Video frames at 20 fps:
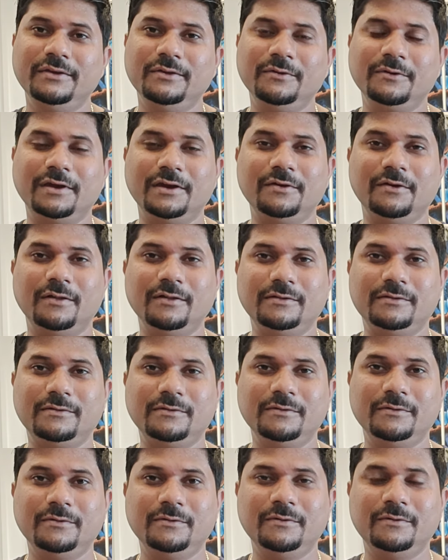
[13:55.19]
You can
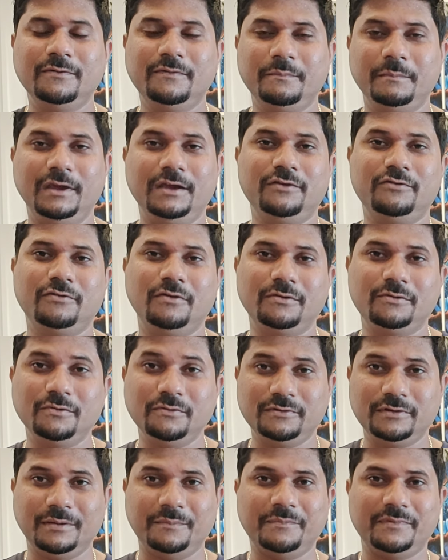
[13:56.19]
also make sure
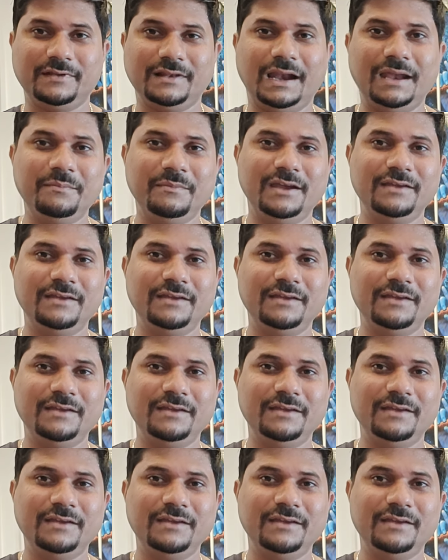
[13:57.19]
to subscribe